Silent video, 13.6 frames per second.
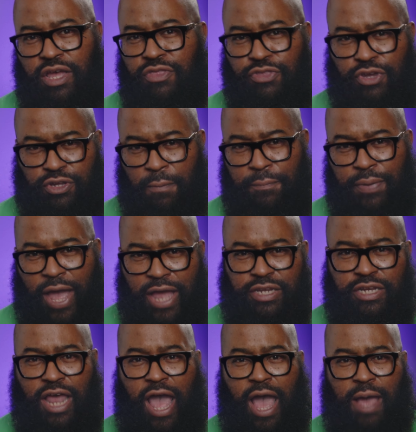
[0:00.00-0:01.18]
their
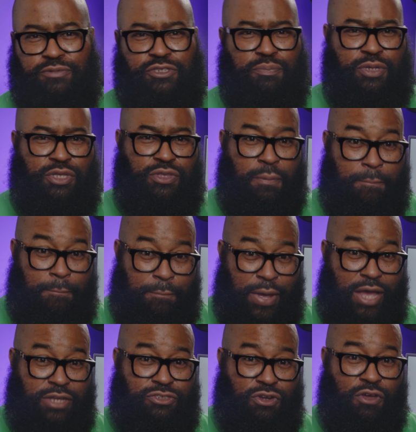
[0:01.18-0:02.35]
companion apps to be the
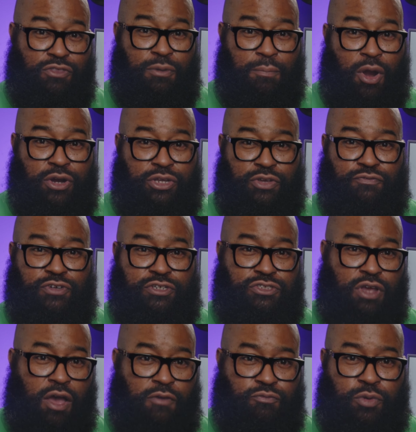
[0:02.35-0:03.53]
best on the market for
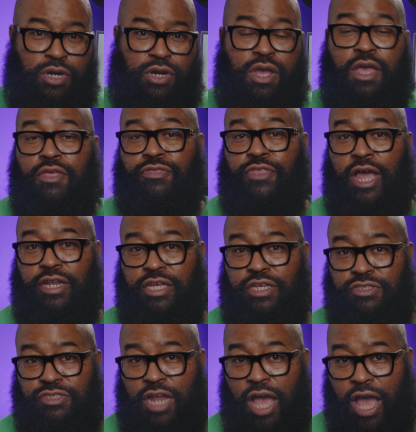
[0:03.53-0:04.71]
software that
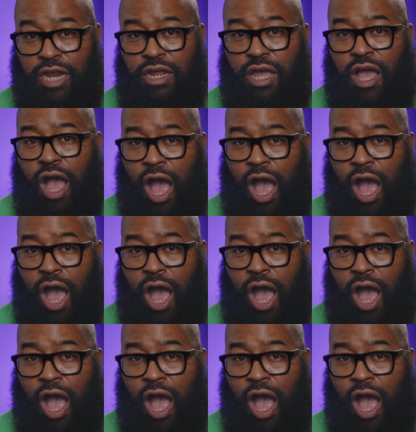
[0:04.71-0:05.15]
is not